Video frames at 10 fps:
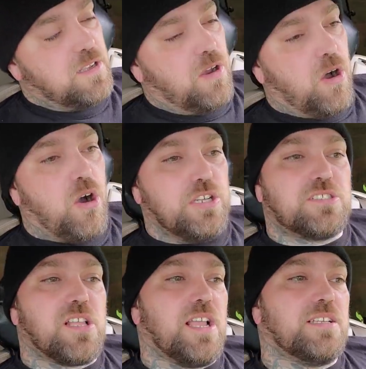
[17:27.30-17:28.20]
all these
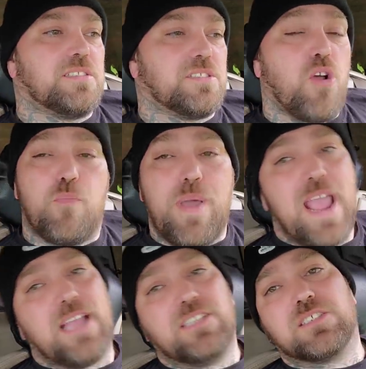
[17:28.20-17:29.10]
things go
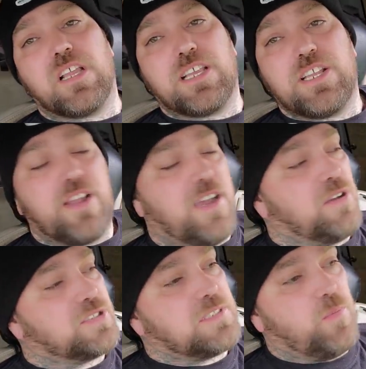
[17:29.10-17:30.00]
bad just like in your
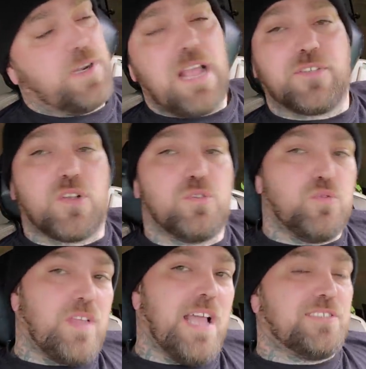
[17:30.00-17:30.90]
house, and we'd have to go
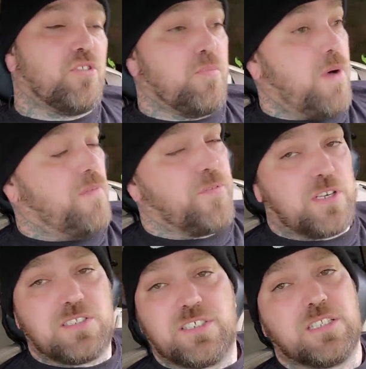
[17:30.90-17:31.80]
do that. So the buffer
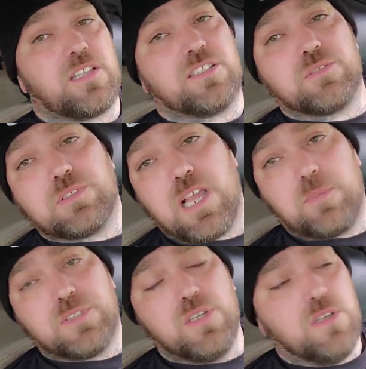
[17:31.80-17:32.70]
could sit there
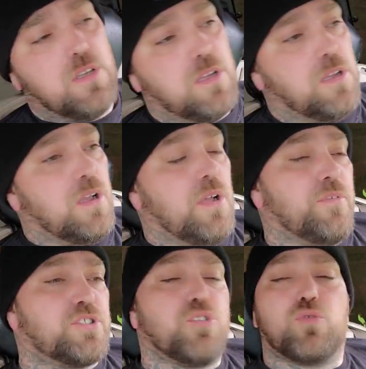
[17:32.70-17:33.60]
sometimes
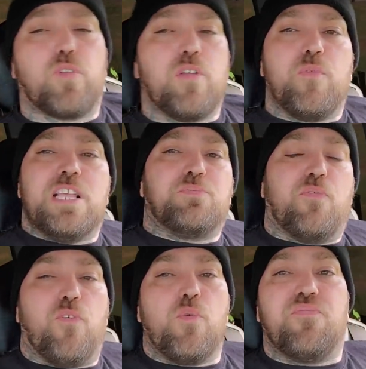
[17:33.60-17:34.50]
for 2-3 weeks
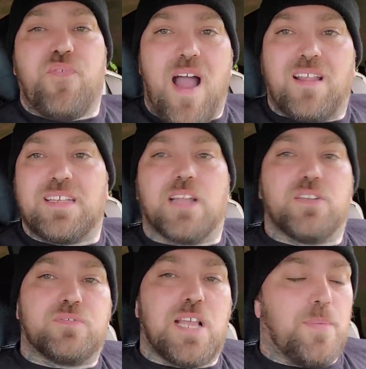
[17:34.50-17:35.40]
before we finally got
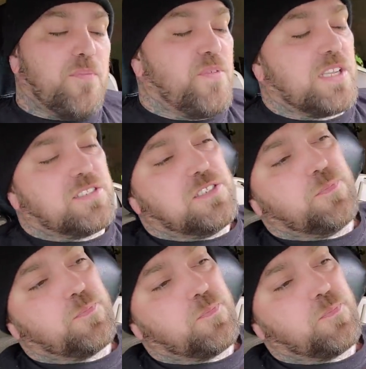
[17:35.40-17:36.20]
enough time to fix it.